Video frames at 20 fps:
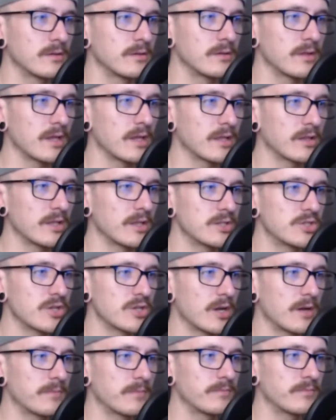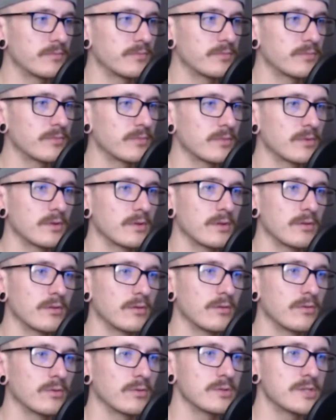They clinch up.
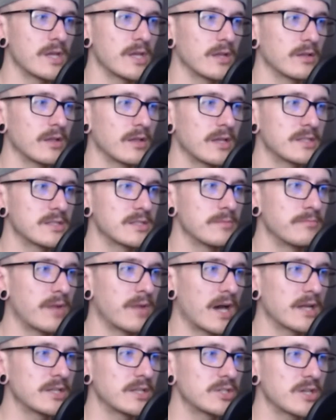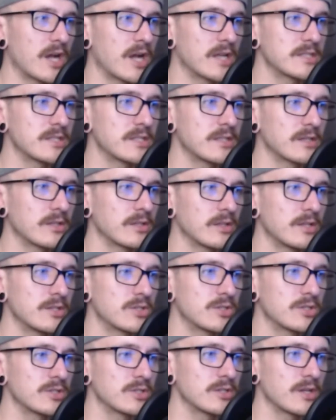Ortega lands some body shots in the
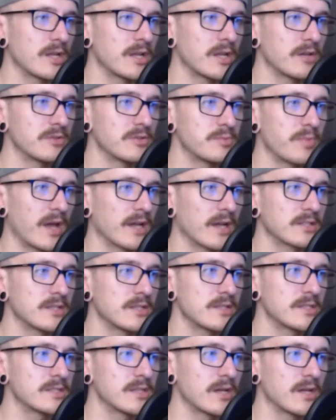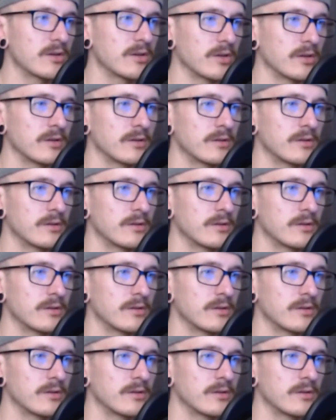clinch, and now he's back to the center.